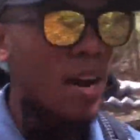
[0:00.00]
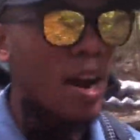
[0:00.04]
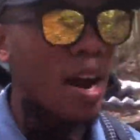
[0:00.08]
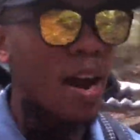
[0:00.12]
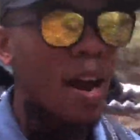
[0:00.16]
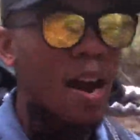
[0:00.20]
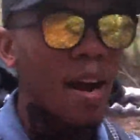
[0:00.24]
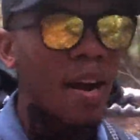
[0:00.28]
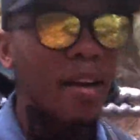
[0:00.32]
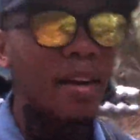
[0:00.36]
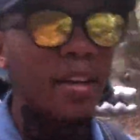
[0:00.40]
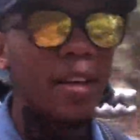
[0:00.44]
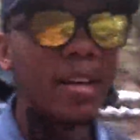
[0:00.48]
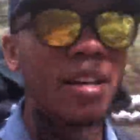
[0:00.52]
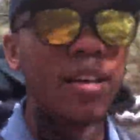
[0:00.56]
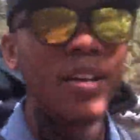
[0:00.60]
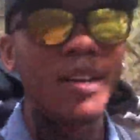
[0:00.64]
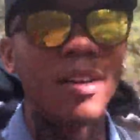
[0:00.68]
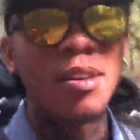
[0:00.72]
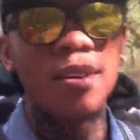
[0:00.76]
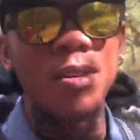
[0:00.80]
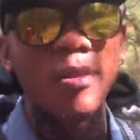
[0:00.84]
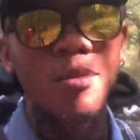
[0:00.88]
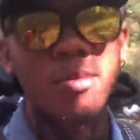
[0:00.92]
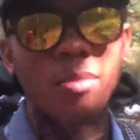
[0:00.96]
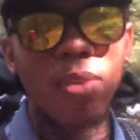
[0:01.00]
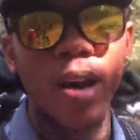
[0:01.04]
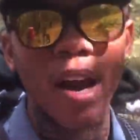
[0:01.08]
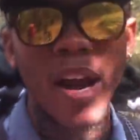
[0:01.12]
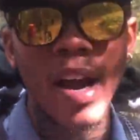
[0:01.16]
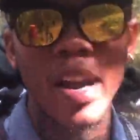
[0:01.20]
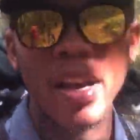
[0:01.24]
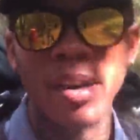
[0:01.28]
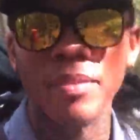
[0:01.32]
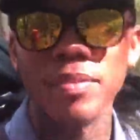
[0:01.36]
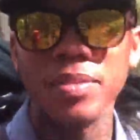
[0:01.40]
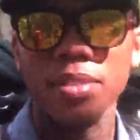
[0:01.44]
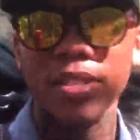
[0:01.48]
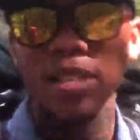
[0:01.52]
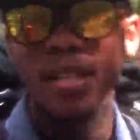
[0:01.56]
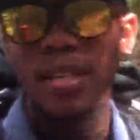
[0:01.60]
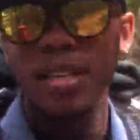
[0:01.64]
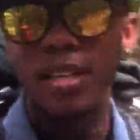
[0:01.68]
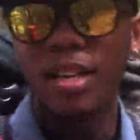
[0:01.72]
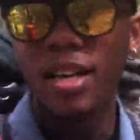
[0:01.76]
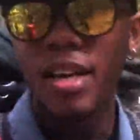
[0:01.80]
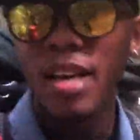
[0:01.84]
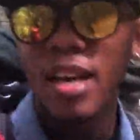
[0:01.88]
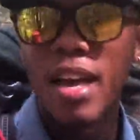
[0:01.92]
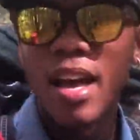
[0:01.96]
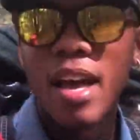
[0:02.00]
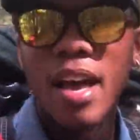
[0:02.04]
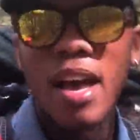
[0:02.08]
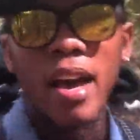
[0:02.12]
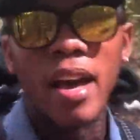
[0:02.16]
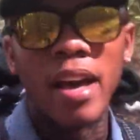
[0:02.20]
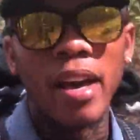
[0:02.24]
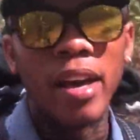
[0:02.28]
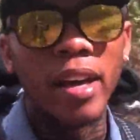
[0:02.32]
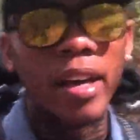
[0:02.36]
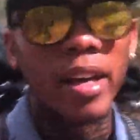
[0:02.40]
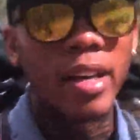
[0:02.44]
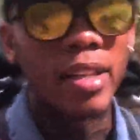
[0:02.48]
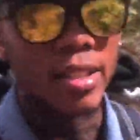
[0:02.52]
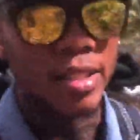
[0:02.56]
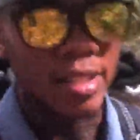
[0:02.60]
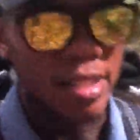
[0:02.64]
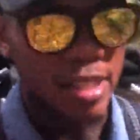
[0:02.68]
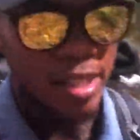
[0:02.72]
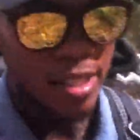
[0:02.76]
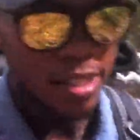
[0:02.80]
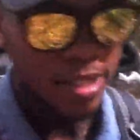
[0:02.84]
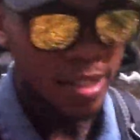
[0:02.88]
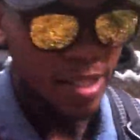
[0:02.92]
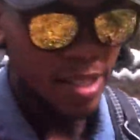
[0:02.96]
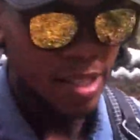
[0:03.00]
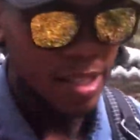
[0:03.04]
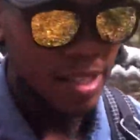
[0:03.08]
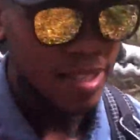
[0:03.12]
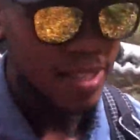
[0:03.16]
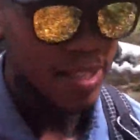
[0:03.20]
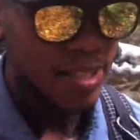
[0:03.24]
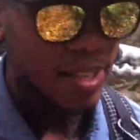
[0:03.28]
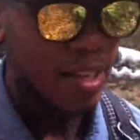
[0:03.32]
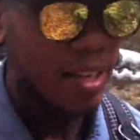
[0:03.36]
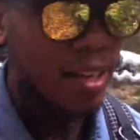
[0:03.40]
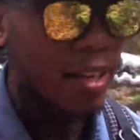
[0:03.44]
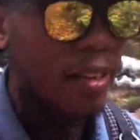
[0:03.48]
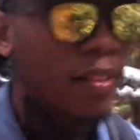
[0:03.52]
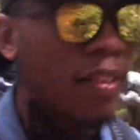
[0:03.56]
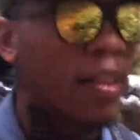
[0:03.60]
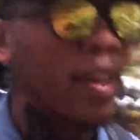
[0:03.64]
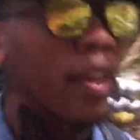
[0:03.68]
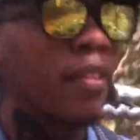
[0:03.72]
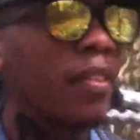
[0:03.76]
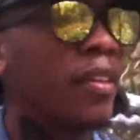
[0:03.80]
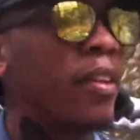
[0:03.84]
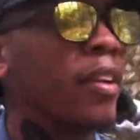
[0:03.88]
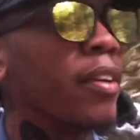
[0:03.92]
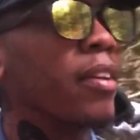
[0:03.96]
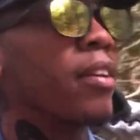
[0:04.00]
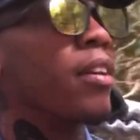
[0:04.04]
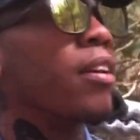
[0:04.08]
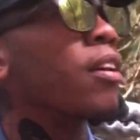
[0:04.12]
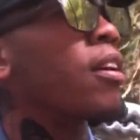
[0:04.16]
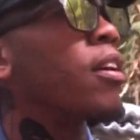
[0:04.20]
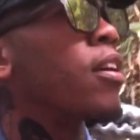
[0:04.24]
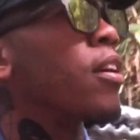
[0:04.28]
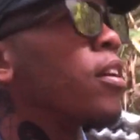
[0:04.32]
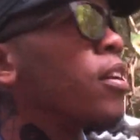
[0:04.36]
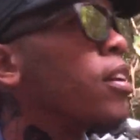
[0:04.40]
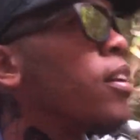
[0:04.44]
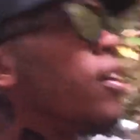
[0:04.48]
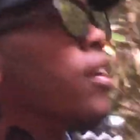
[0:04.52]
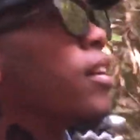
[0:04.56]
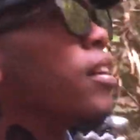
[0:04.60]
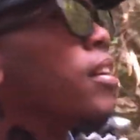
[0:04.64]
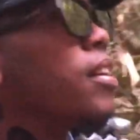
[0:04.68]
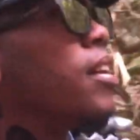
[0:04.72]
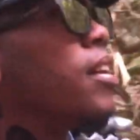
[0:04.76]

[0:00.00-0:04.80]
I arrived, and it did say that there are